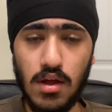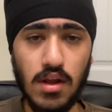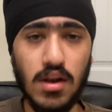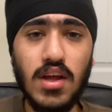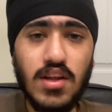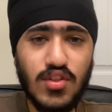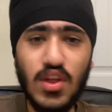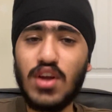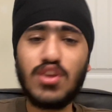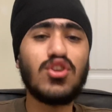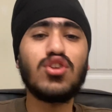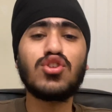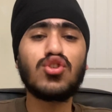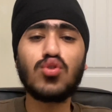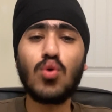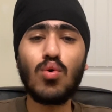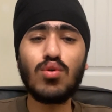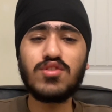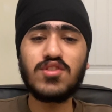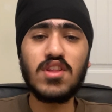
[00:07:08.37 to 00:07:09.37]
Like, that
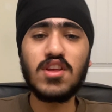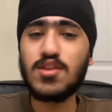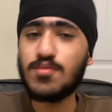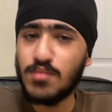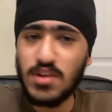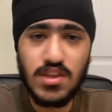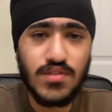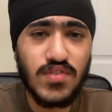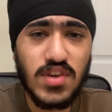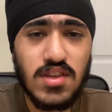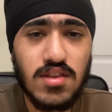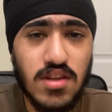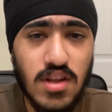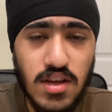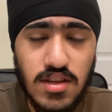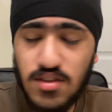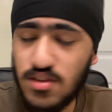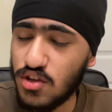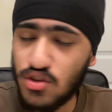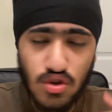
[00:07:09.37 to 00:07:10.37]
just shows this Misfits
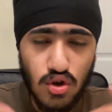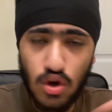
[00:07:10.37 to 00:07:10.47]
list is